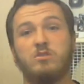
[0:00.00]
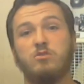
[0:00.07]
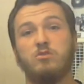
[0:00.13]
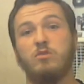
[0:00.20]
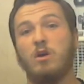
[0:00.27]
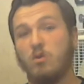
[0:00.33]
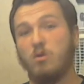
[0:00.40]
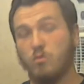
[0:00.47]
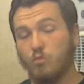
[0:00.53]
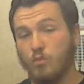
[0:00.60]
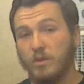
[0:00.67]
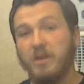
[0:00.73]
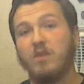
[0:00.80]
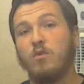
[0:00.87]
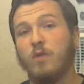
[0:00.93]
to help
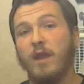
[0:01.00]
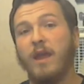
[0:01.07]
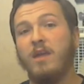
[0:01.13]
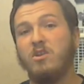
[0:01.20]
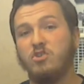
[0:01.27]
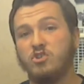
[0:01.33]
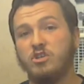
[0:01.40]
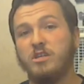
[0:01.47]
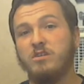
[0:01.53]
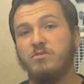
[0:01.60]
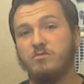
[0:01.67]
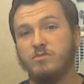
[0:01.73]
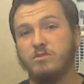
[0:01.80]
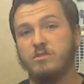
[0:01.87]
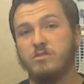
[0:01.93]
recreate
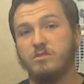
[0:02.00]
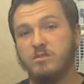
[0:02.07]
shield